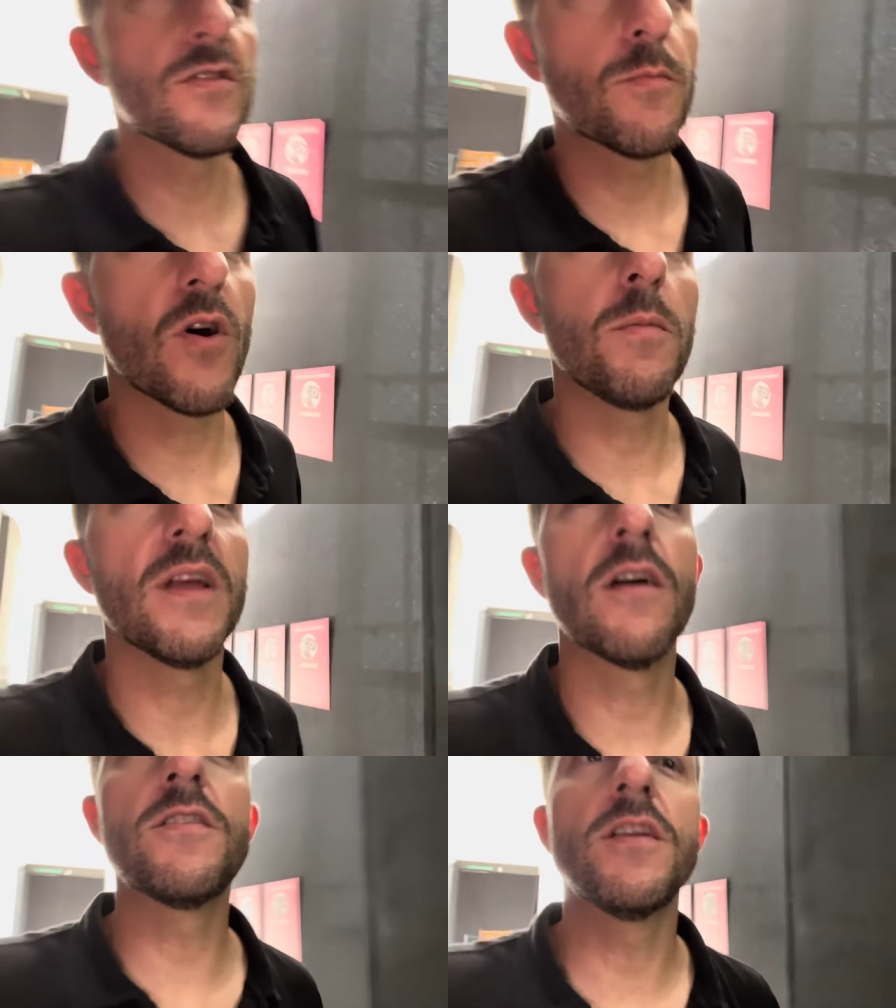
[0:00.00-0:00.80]
that probably
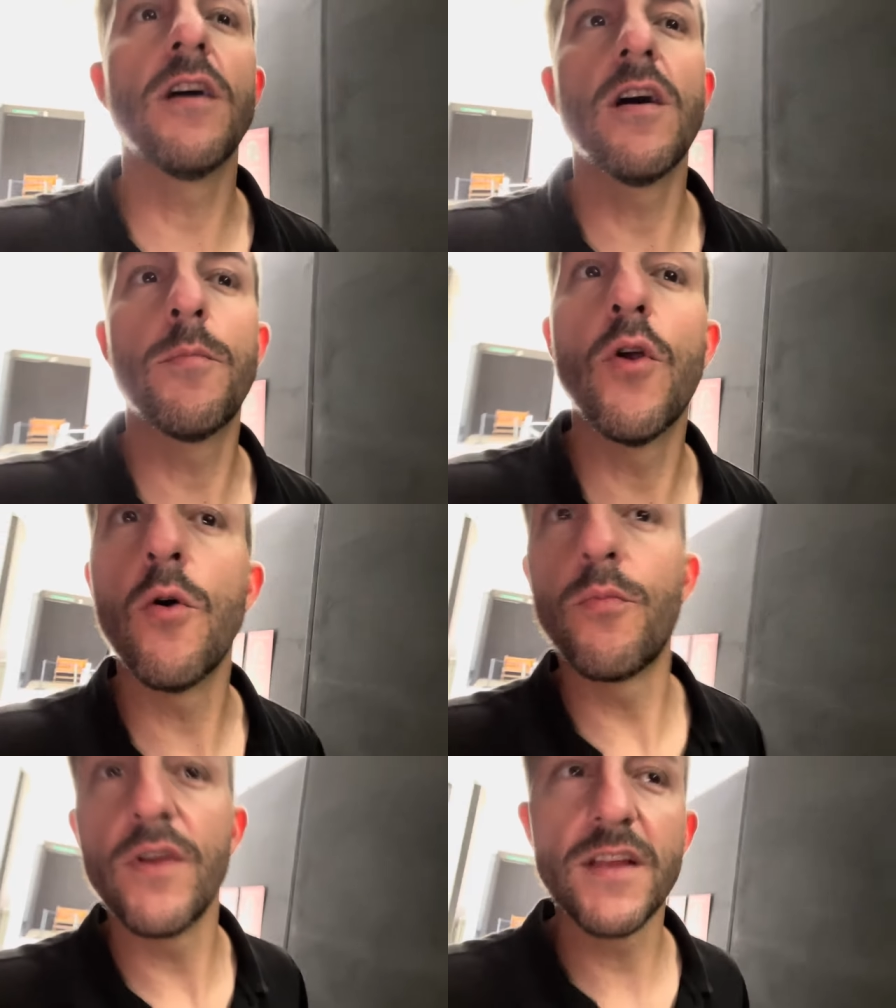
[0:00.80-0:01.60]
aren't
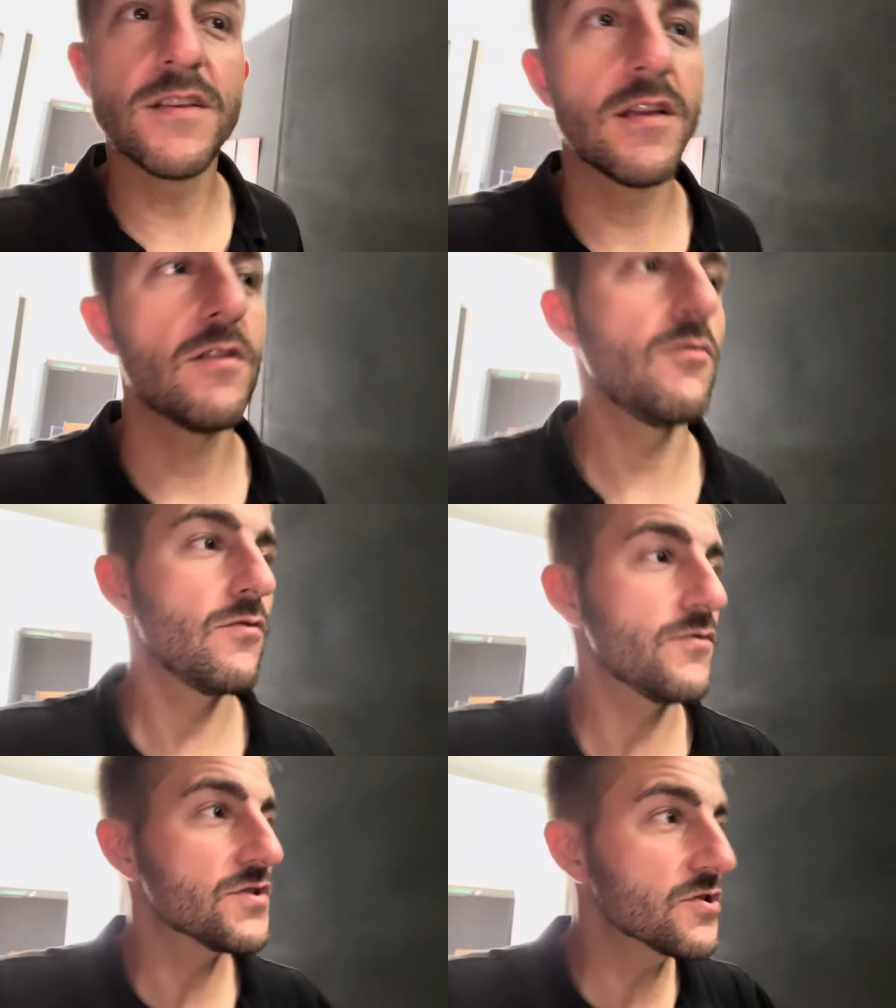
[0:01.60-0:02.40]
appropriate, you know,
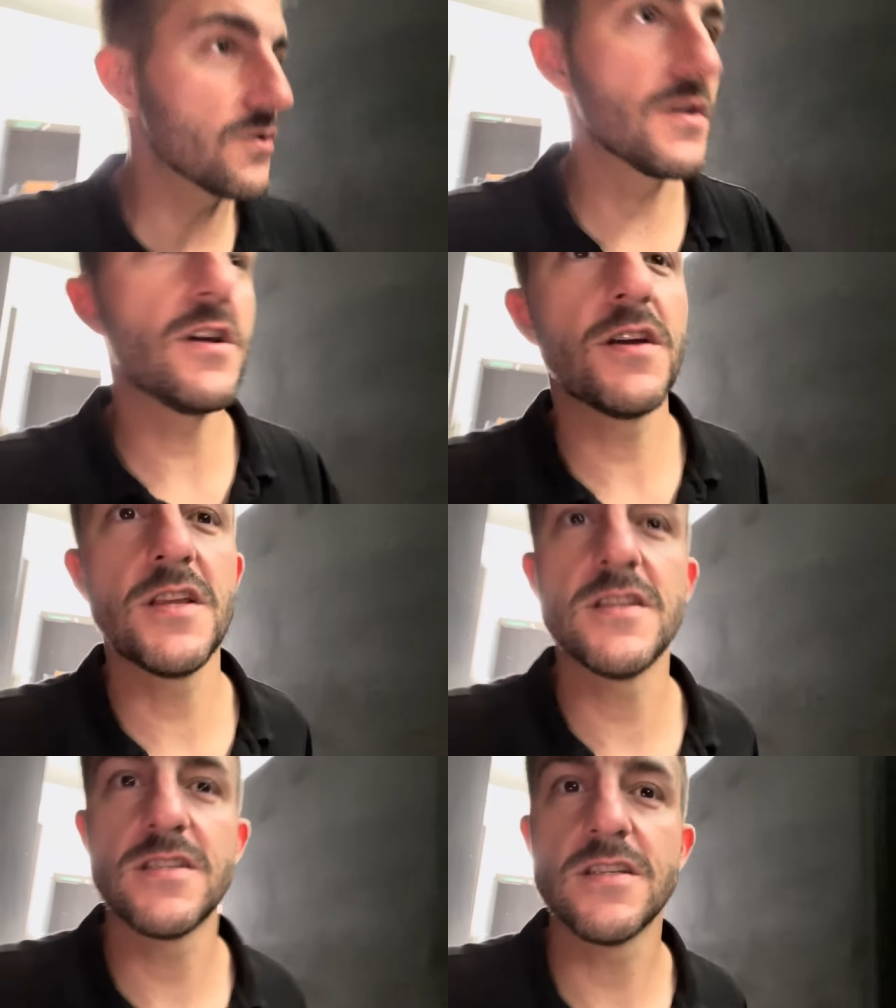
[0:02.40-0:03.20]
for certain
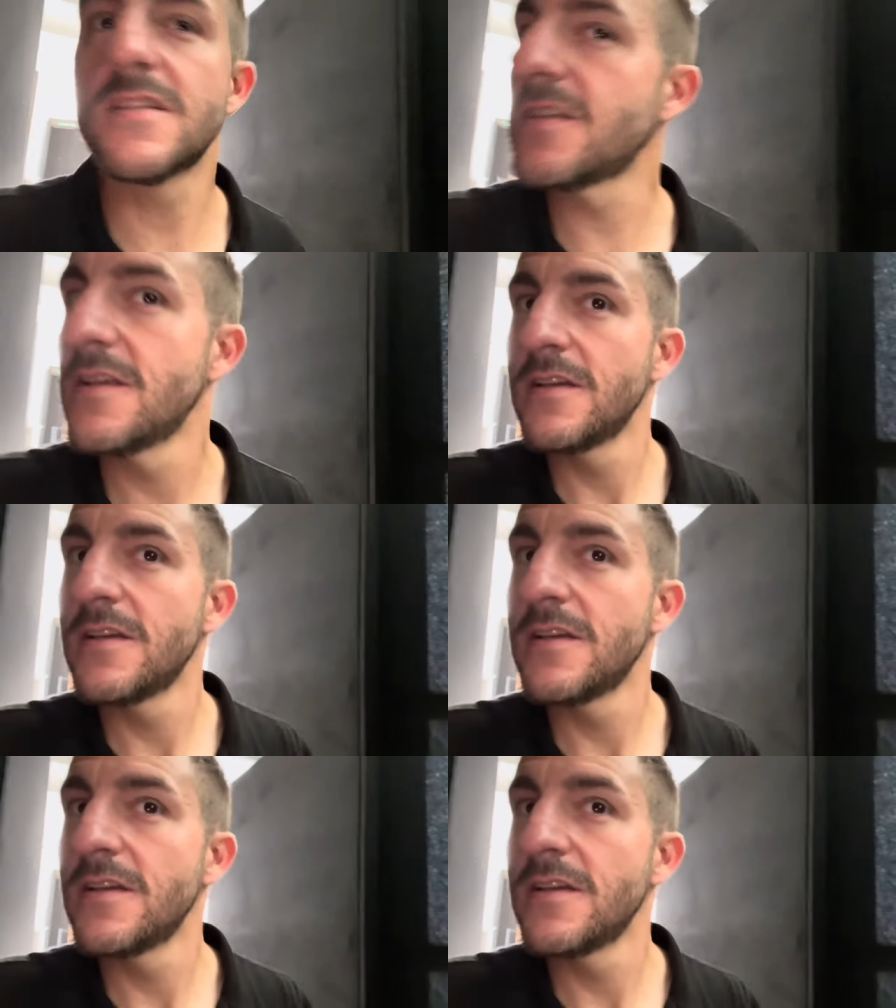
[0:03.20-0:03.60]
audiences.